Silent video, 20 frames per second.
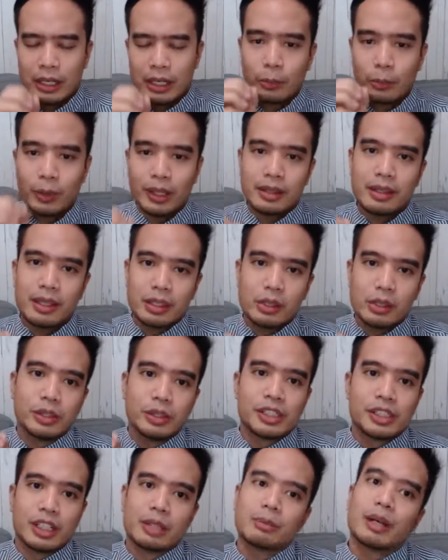What they do
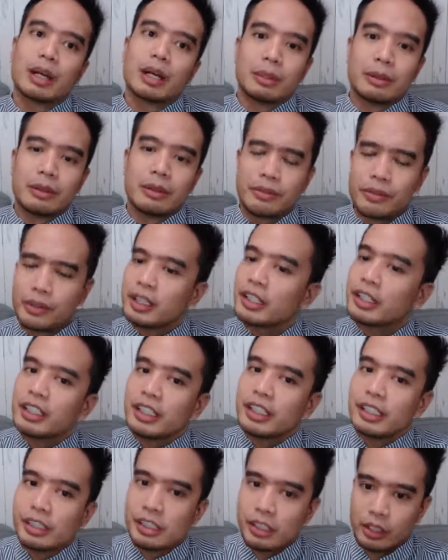is their problem. If they're gonna
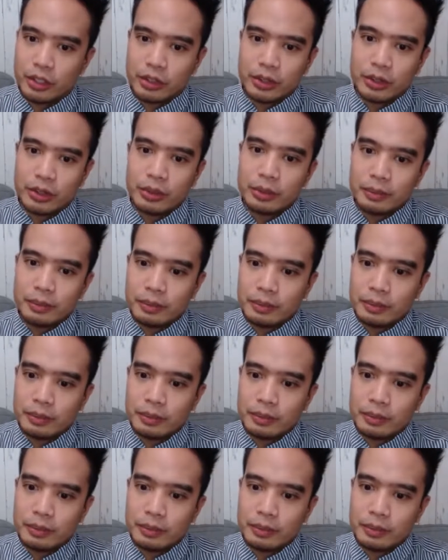insult you,